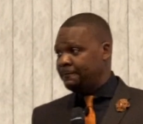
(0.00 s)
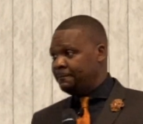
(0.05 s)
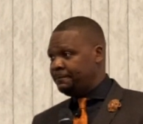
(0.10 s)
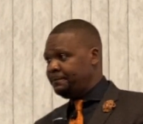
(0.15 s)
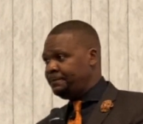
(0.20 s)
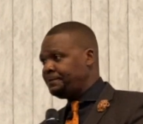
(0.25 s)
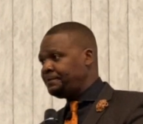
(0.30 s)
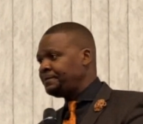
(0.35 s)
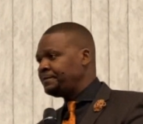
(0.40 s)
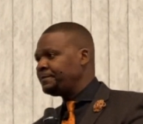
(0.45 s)

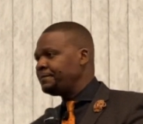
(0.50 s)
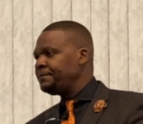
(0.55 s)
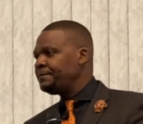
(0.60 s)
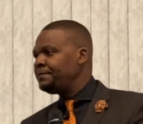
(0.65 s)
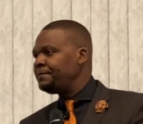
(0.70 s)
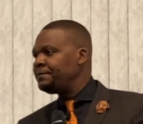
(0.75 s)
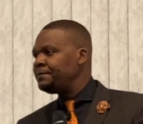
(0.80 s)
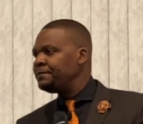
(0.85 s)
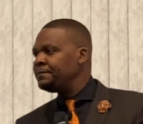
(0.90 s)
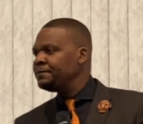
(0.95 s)

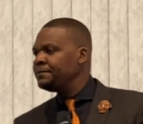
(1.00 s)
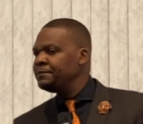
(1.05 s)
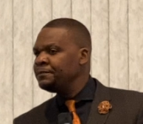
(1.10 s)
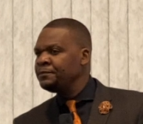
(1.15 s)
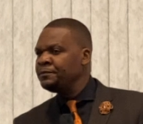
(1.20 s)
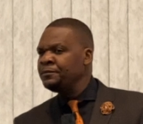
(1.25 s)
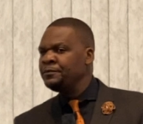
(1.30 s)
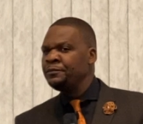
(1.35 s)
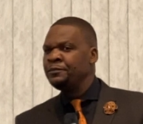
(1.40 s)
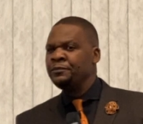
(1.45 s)

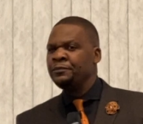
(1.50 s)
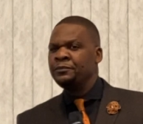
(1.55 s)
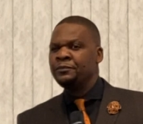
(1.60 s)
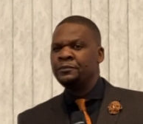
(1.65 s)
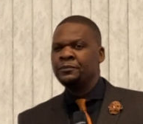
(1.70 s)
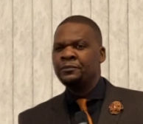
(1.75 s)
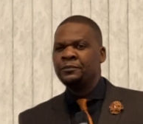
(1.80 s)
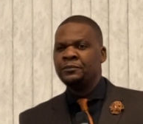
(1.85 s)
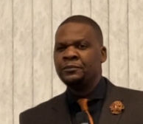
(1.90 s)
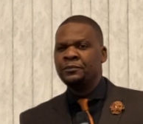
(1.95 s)

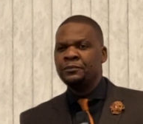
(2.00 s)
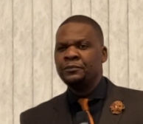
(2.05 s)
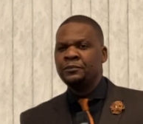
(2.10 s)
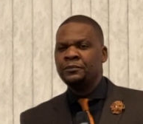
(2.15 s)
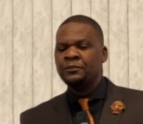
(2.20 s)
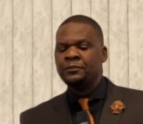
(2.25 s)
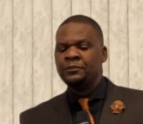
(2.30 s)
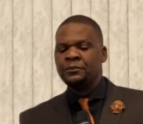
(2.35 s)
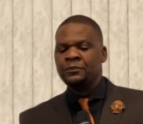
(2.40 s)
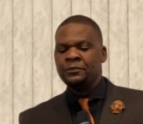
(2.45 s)

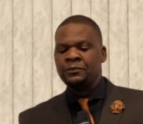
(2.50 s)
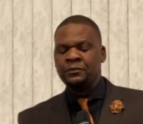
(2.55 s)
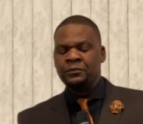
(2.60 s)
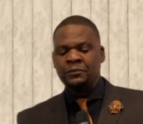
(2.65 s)
No one is speaking in this clip.